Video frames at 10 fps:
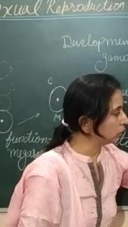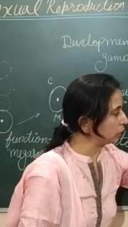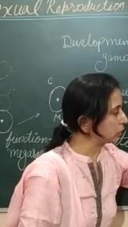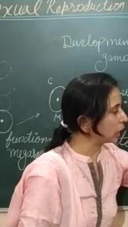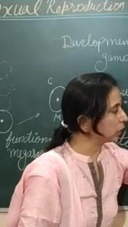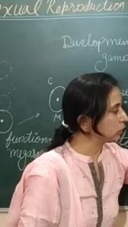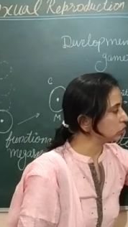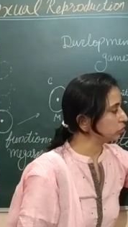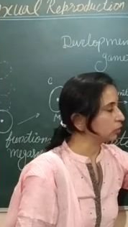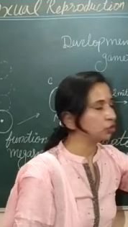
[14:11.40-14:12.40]
these are the
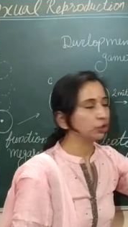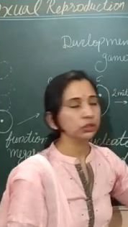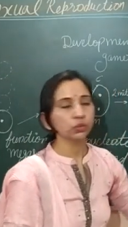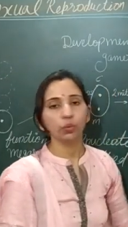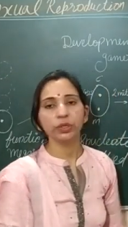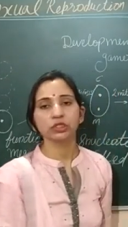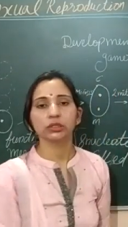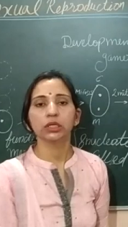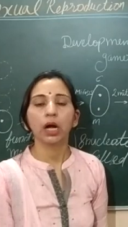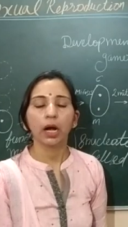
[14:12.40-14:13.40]
structures
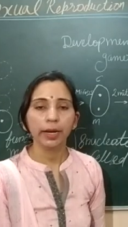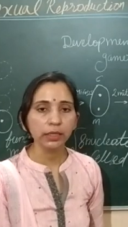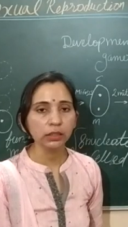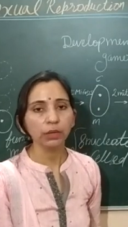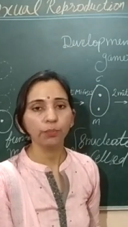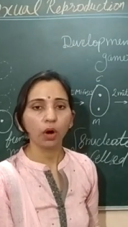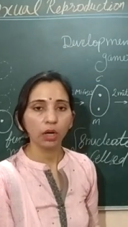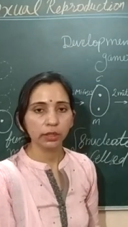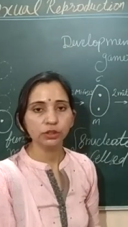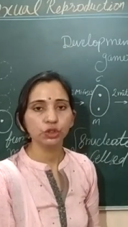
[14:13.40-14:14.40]
which guide the
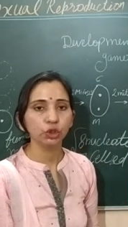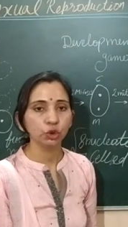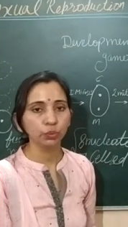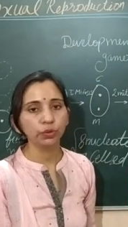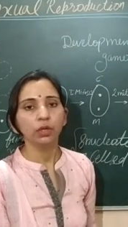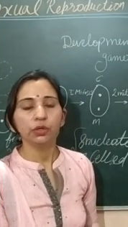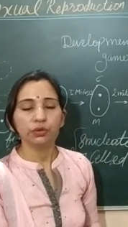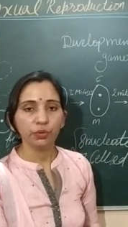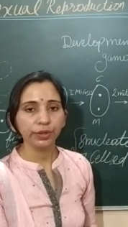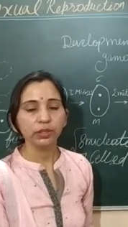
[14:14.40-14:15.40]
pollen tube
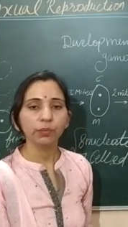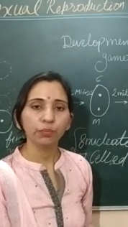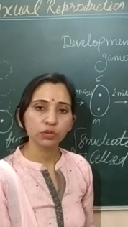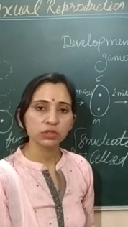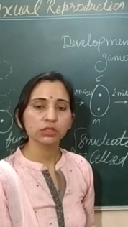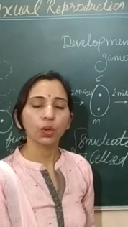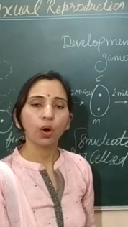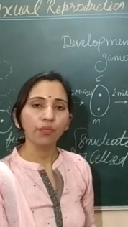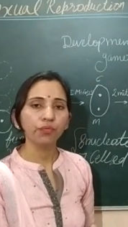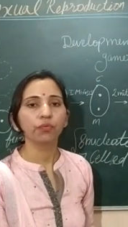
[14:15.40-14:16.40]
during the process
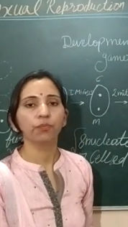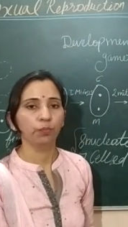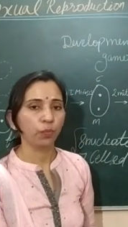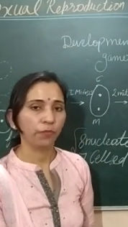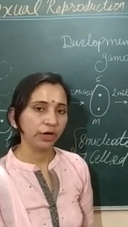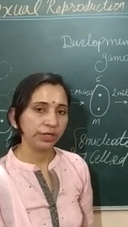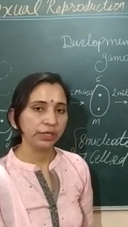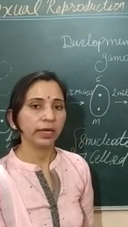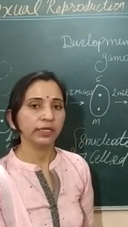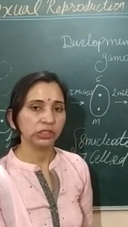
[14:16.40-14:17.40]
of
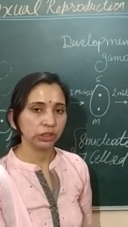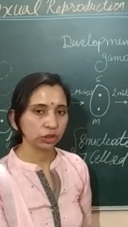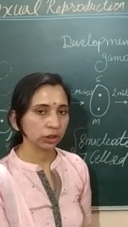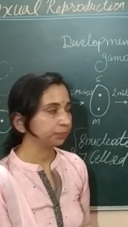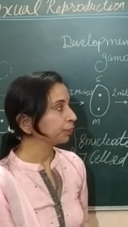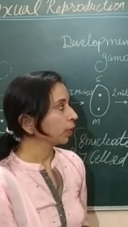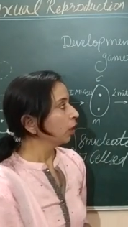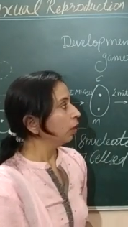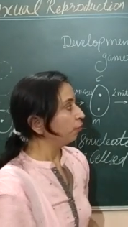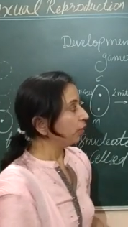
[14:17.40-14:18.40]
fertilization.
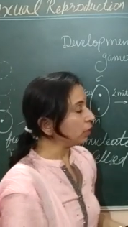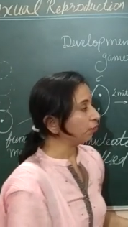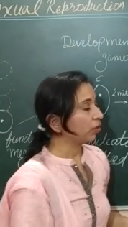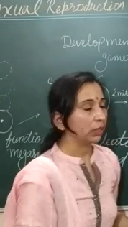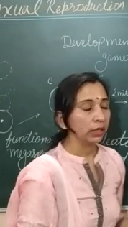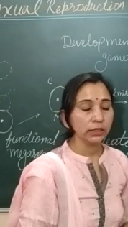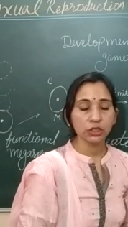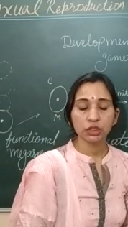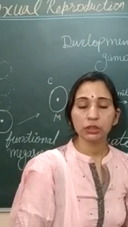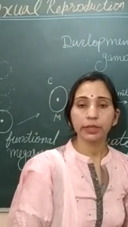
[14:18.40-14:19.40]
When
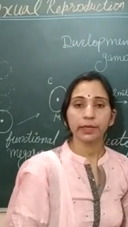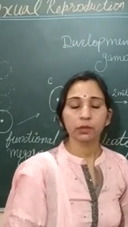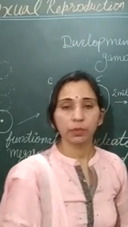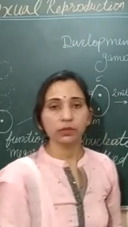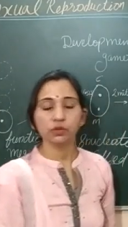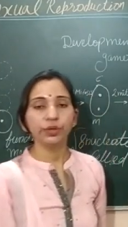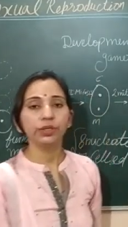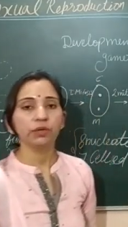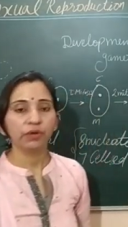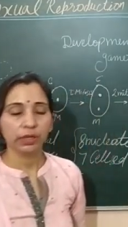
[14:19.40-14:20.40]
fertilization takes place, during
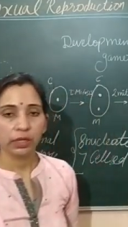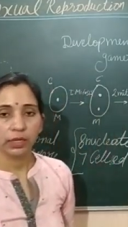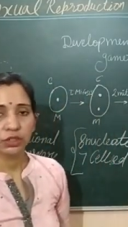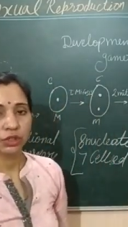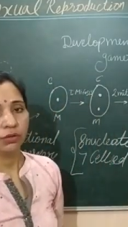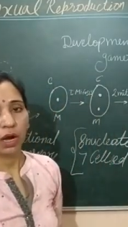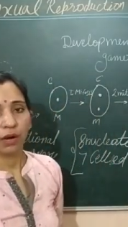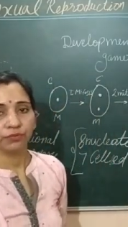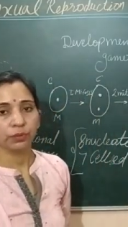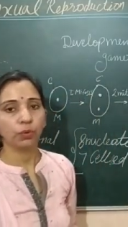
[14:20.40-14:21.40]
the fertilization
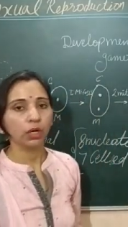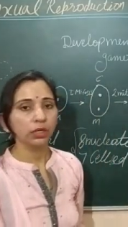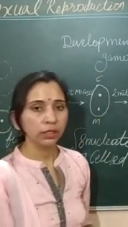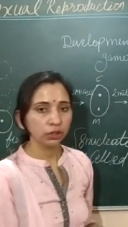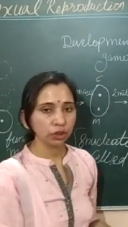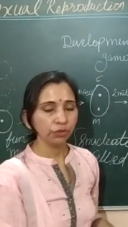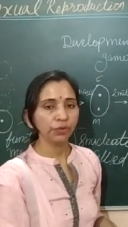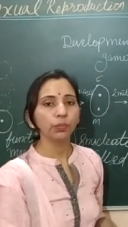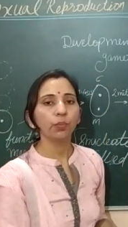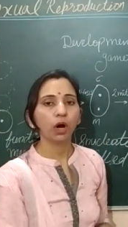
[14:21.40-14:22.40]
after pollination,
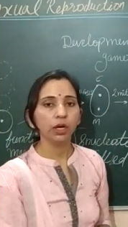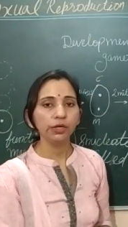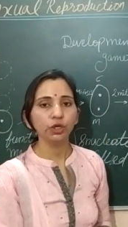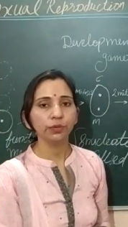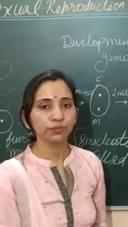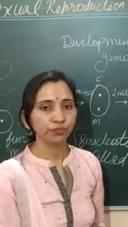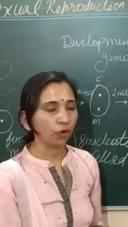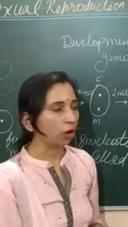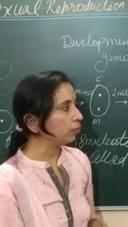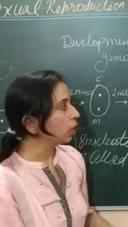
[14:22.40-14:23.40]
when pollen tubes
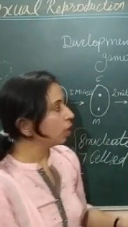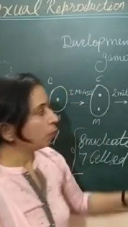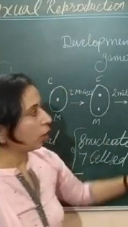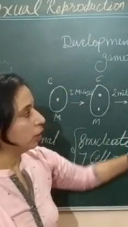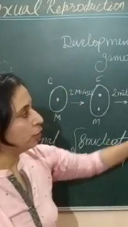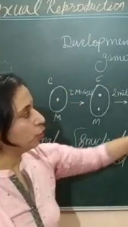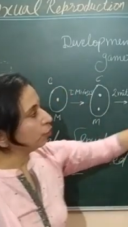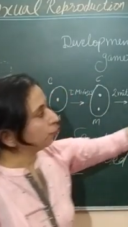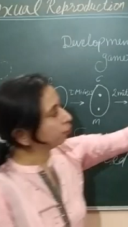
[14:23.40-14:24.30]
form, pollen tube